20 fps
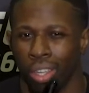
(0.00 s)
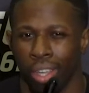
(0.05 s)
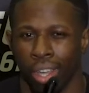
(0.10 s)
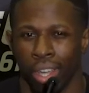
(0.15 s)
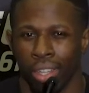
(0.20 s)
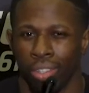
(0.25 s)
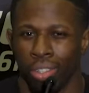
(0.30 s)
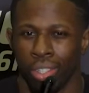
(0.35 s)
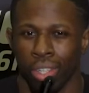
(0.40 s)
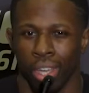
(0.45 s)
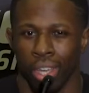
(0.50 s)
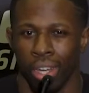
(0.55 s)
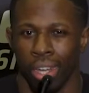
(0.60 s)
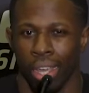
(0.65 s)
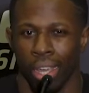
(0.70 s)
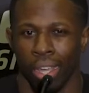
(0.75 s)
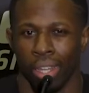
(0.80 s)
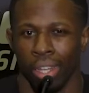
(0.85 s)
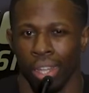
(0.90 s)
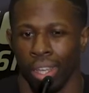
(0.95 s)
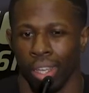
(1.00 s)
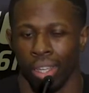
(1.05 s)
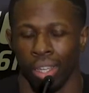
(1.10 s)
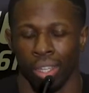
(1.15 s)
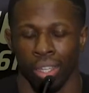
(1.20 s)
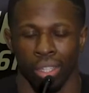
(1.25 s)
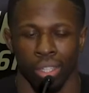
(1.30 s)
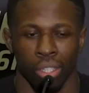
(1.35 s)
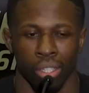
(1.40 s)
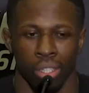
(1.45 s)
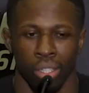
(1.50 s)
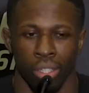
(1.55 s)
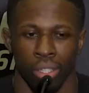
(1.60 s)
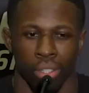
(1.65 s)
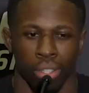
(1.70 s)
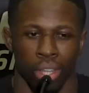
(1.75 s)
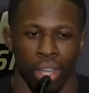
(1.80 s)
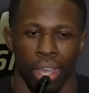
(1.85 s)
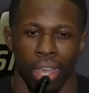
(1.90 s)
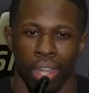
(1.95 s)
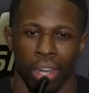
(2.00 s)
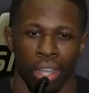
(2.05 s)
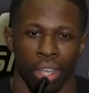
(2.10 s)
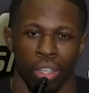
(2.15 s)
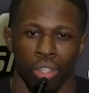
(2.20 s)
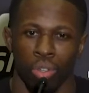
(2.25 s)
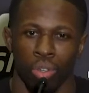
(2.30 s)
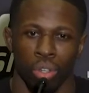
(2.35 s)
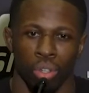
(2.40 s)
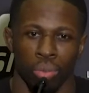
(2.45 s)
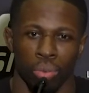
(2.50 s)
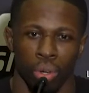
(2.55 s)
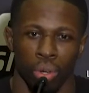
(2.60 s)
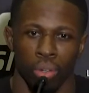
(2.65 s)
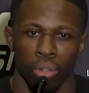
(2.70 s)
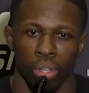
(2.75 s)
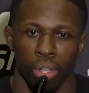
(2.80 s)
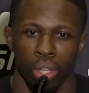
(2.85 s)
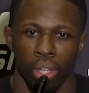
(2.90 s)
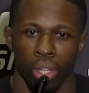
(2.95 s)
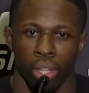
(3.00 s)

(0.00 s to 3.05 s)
I just kind of had, like, a headache, sore throat.